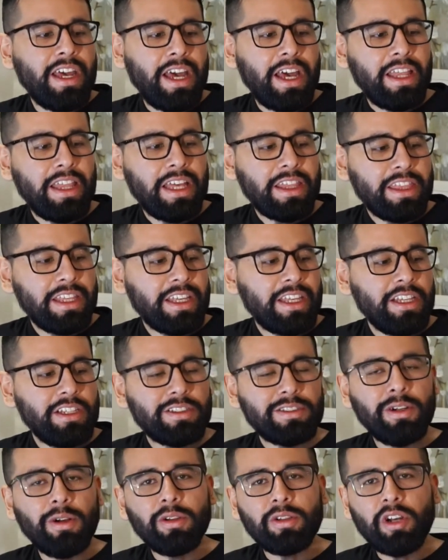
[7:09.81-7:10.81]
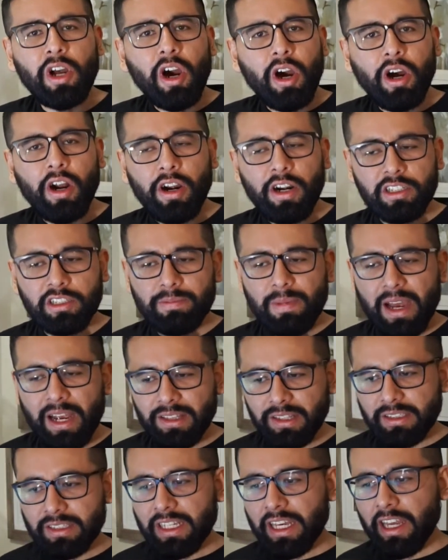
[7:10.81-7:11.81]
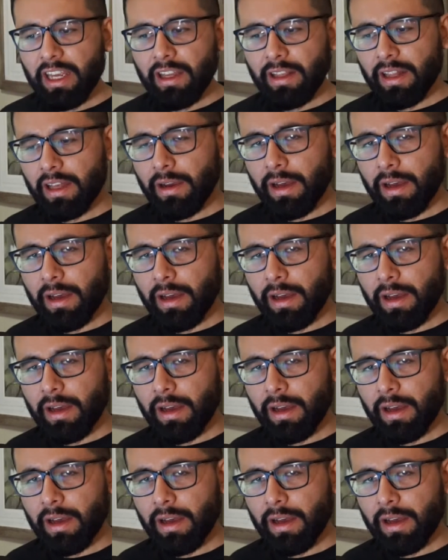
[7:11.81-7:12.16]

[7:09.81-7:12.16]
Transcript: And I think he sold cars back in the day,